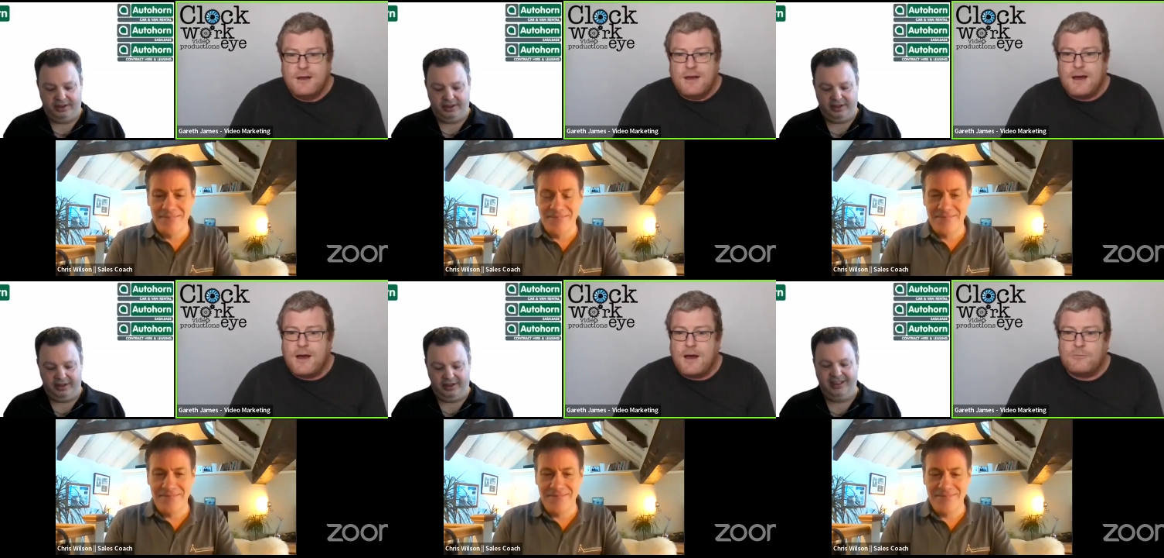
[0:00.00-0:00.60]

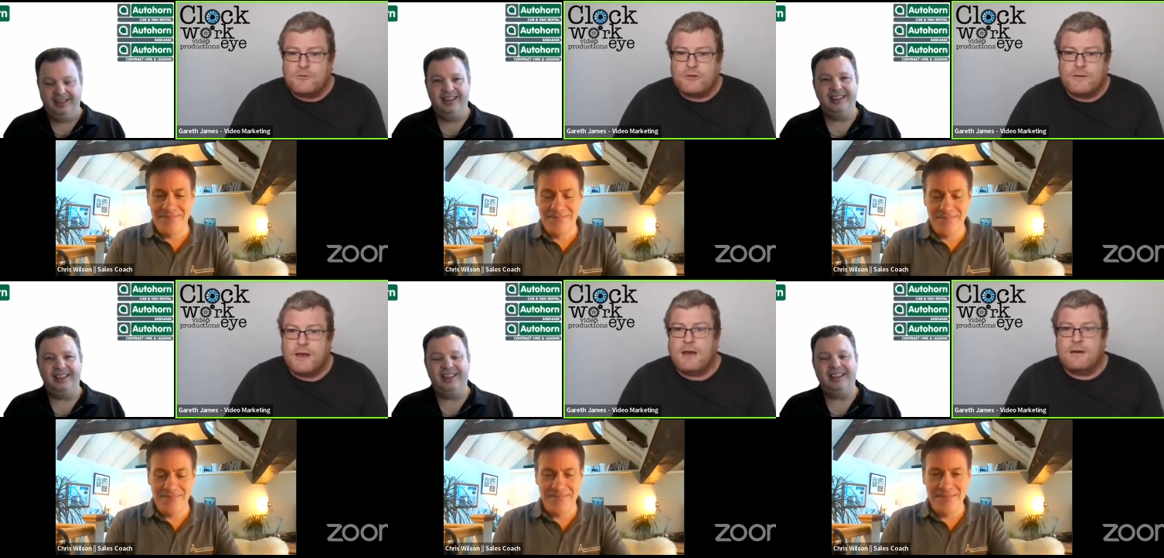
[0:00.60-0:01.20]
Speaker 1: Um, so
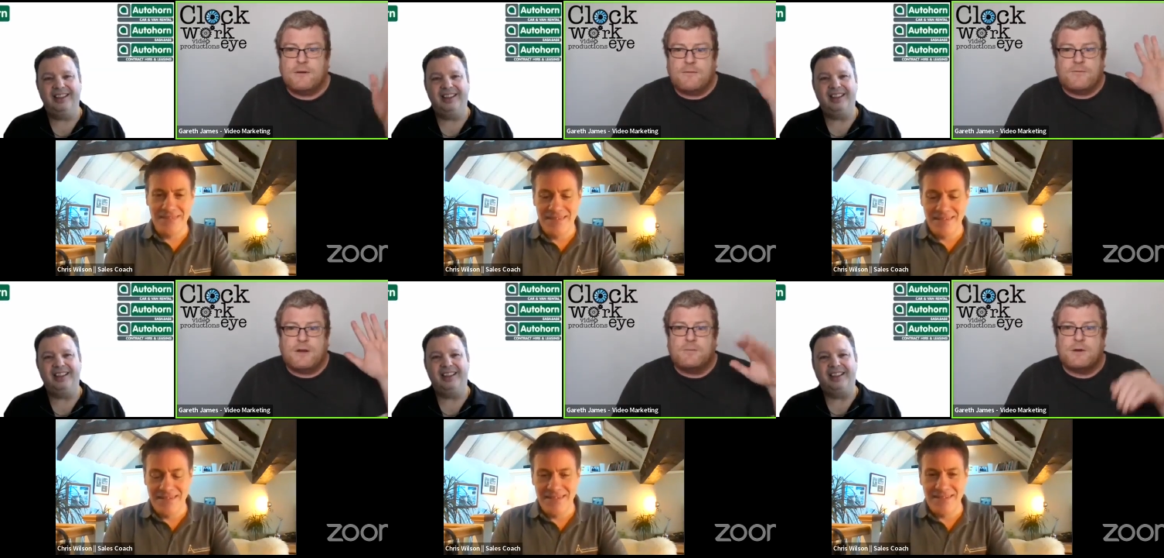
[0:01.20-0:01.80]
yeah, if
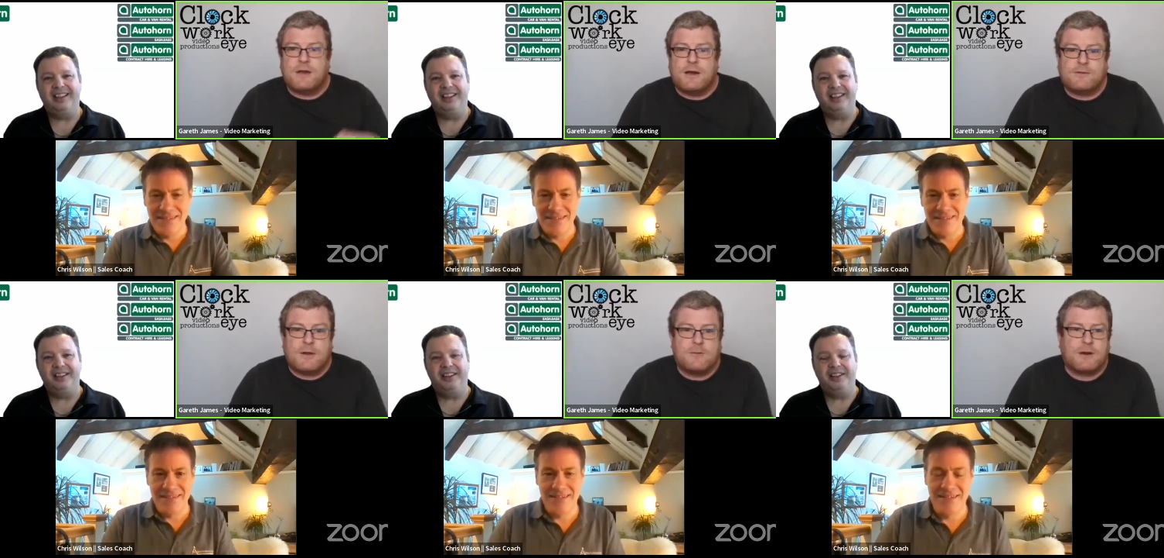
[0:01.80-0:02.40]
anybody out
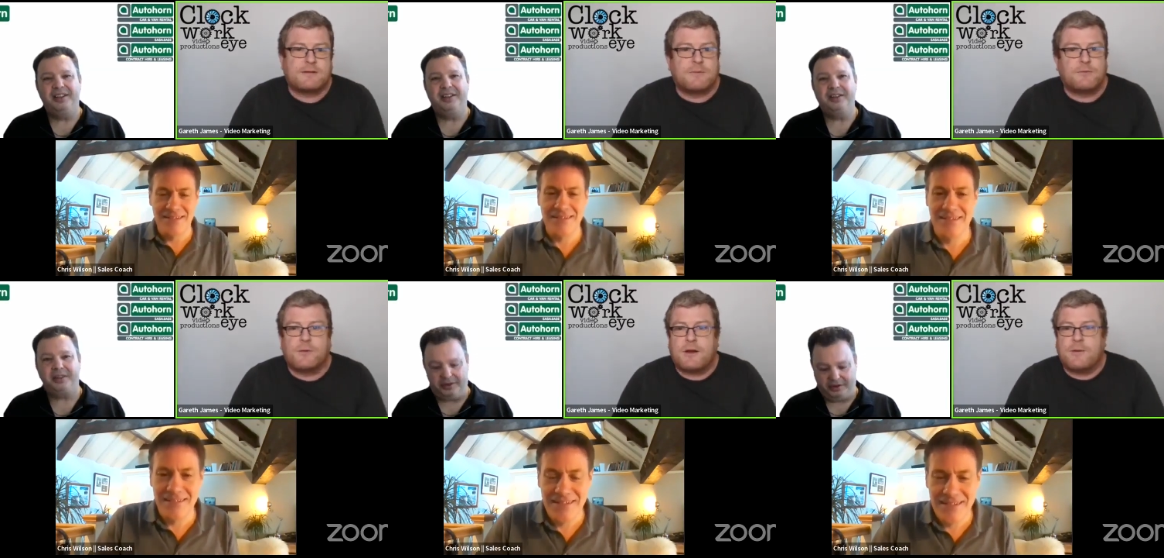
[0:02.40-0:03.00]
there would like to come
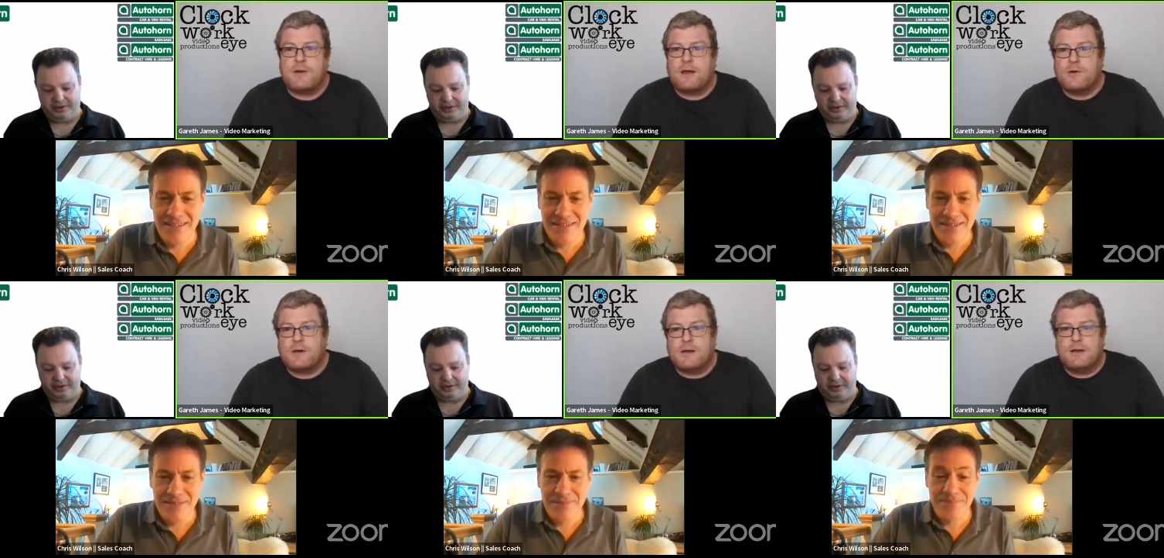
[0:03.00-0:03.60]
to One Hour
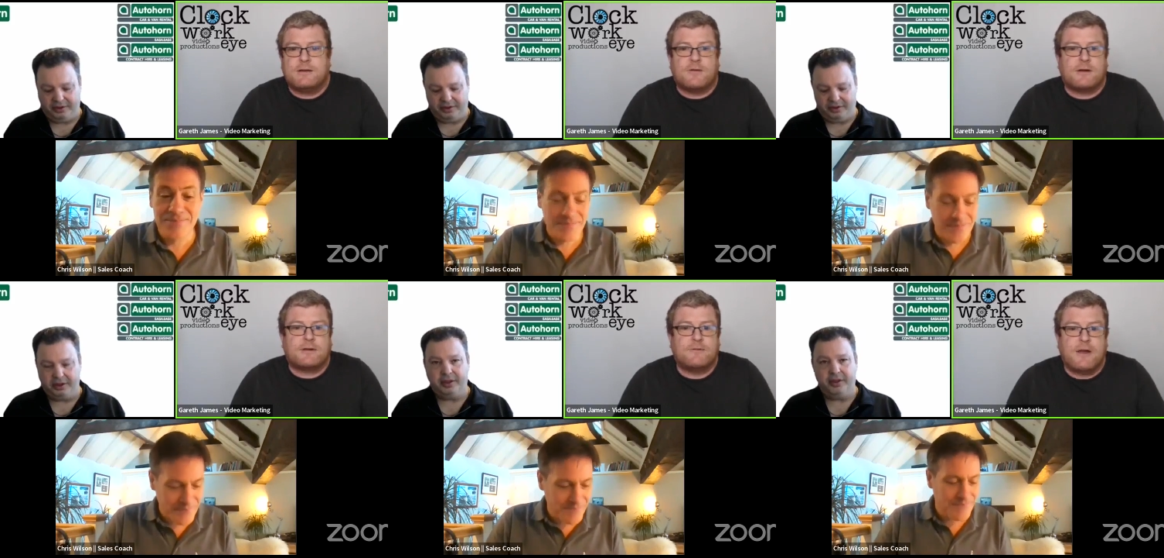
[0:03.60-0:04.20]
Networking,
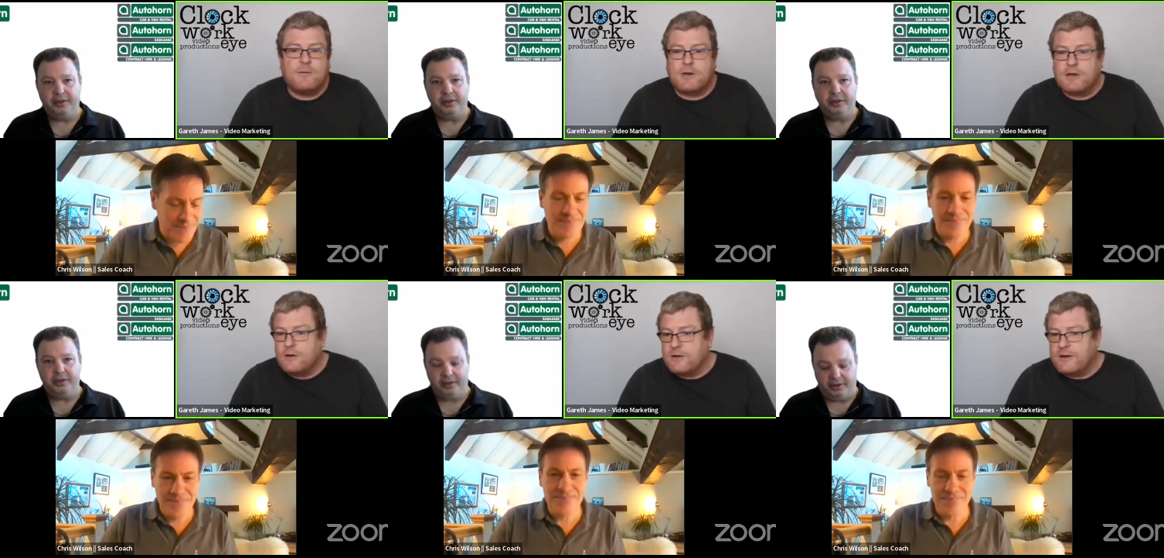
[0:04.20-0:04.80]
Interactive
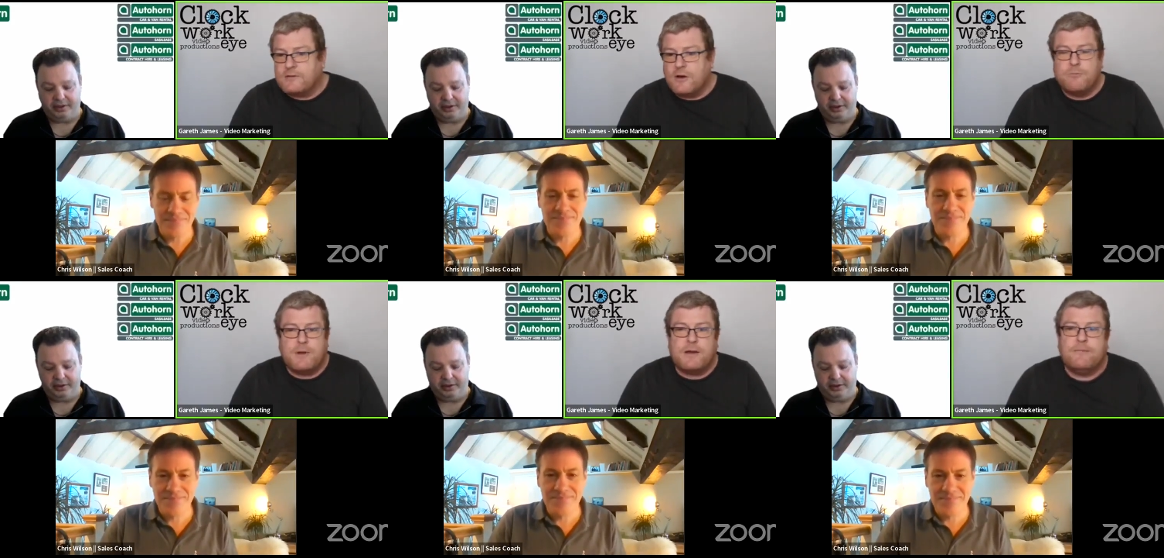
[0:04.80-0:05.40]
Networking on
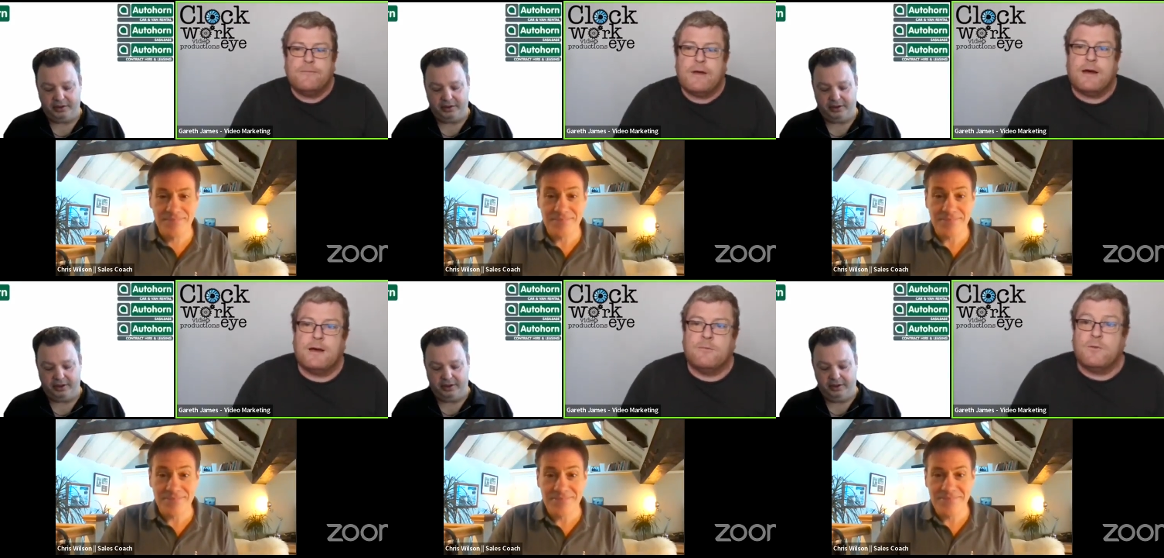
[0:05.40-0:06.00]
Utopia,
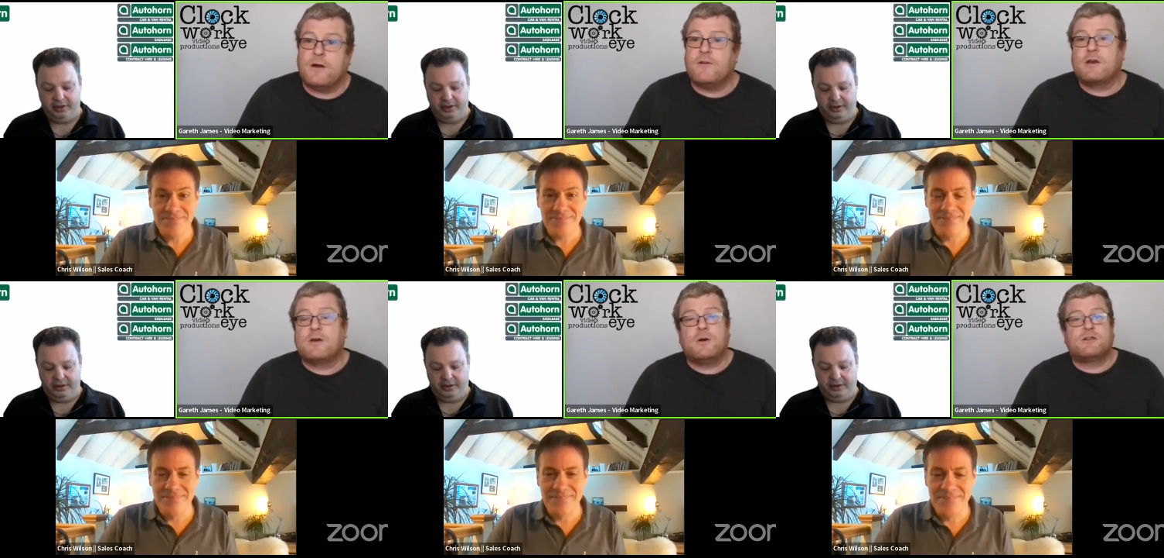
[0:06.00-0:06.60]
um, we're having a
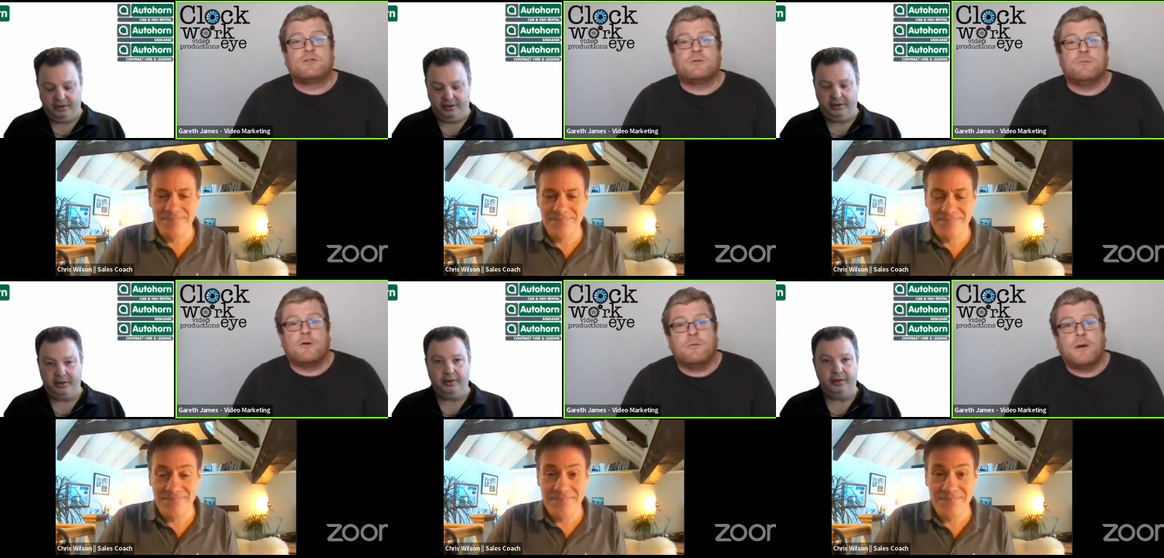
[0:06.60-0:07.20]
quiz
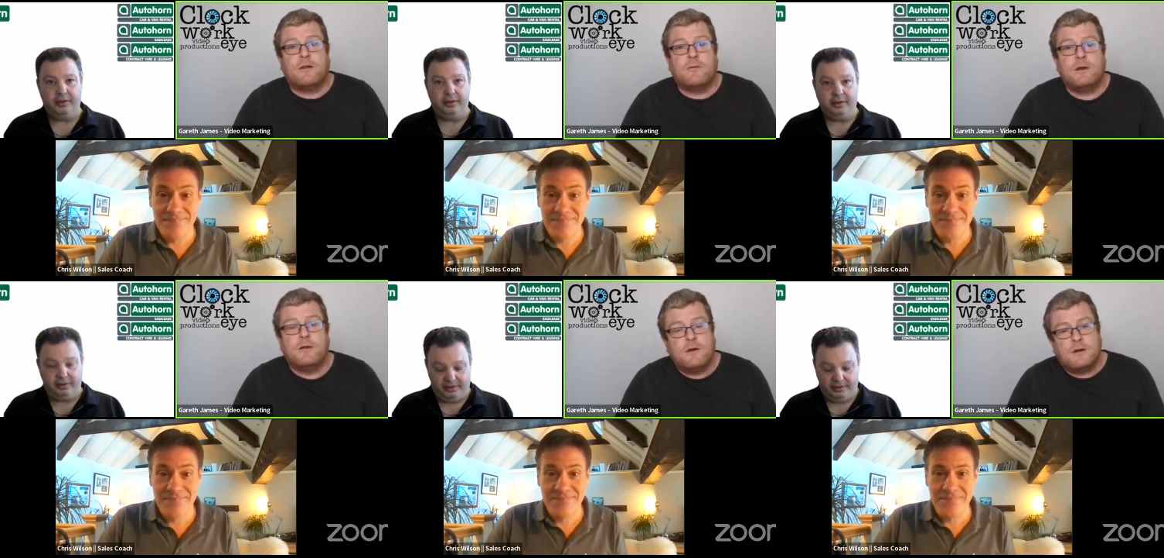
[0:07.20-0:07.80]
tomorrow, by the
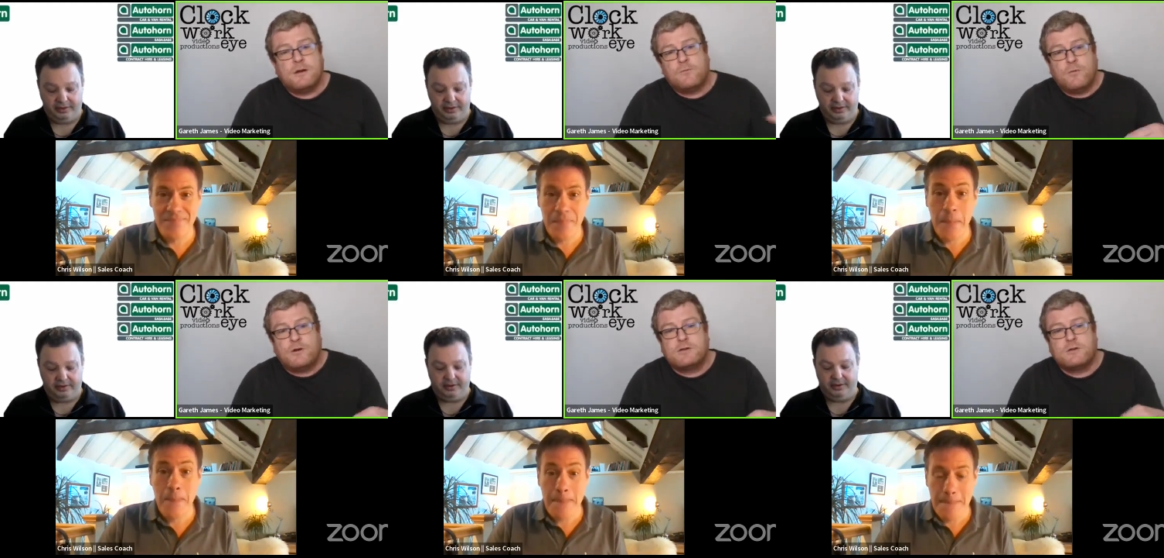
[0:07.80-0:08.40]
way, at
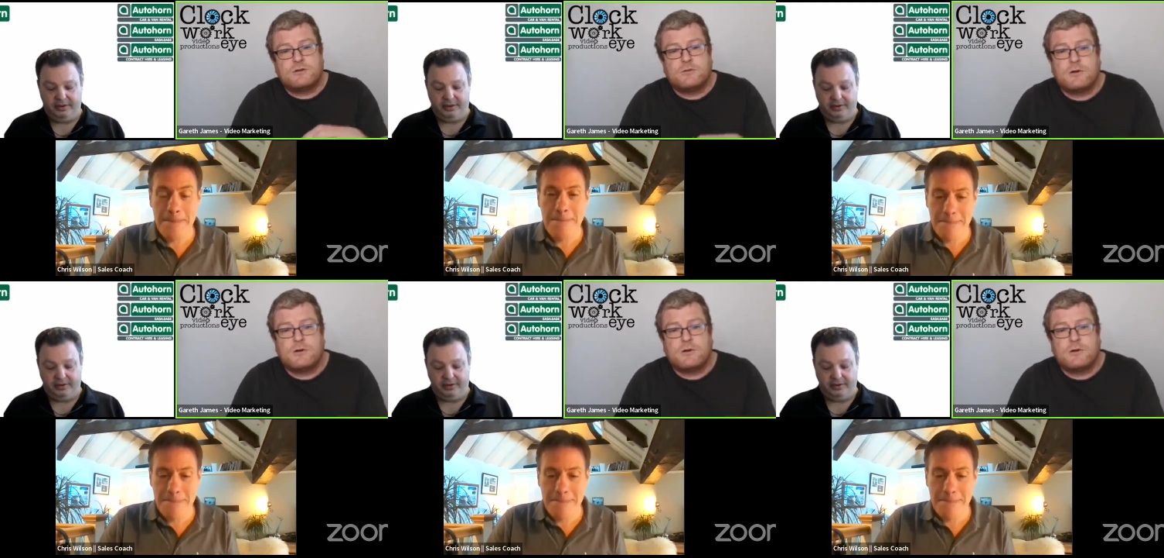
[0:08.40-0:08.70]
one till two